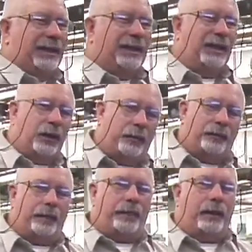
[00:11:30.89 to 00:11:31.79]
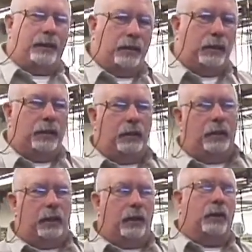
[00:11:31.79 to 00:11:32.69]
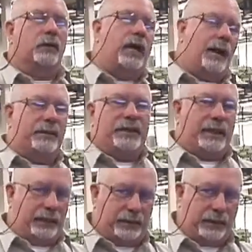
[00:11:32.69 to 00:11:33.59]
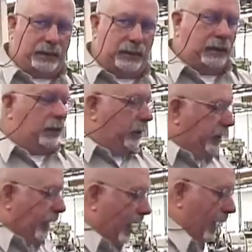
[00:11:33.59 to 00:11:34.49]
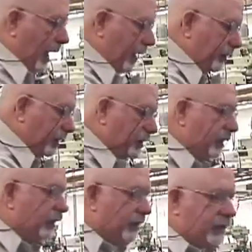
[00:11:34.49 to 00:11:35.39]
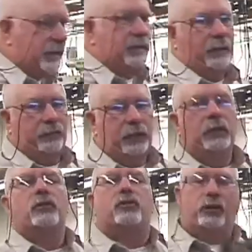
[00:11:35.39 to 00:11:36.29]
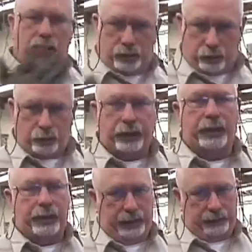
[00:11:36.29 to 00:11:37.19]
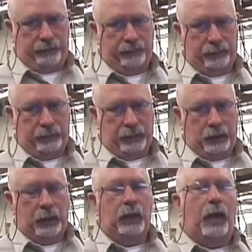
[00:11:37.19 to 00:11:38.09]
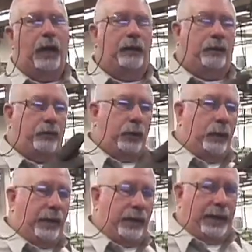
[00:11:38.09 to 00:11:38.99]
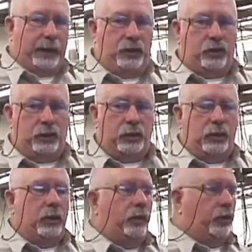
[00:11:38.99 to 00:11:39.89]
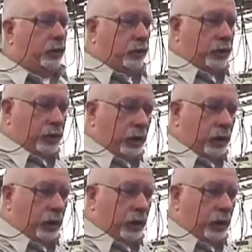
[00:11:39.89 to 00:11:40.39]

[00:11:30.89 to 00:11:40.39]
you know, a little common sense. You got to have this in the system so that you're reading it. On the 3-way gauge, you're just